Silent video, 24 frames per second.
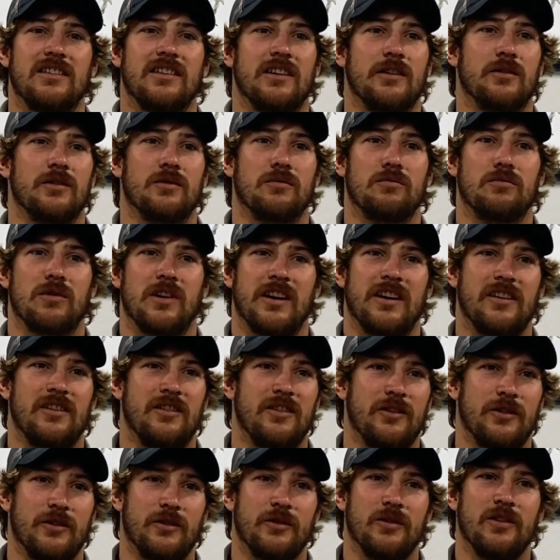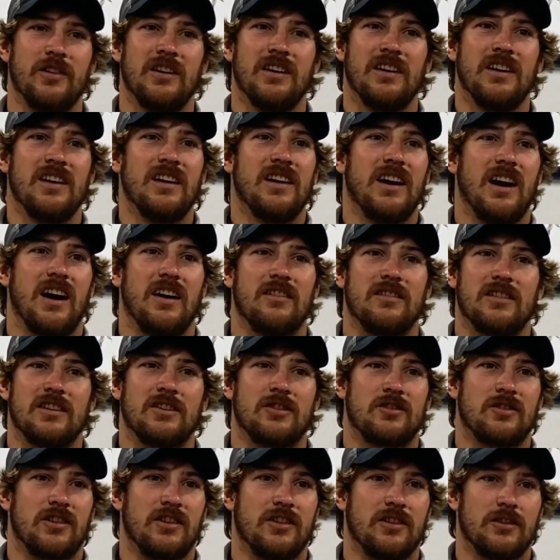They were brand new, haven't done
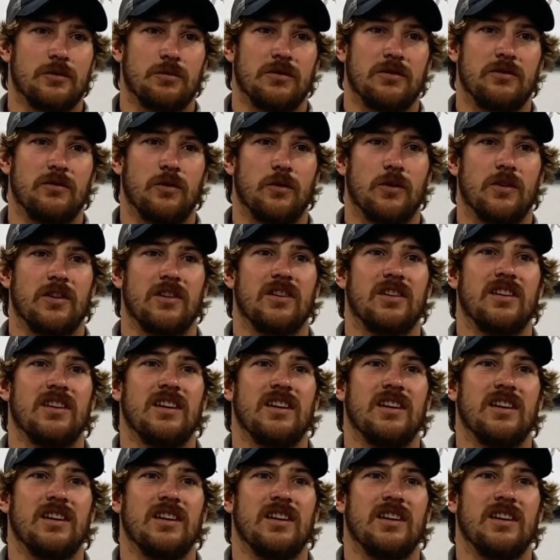trails before,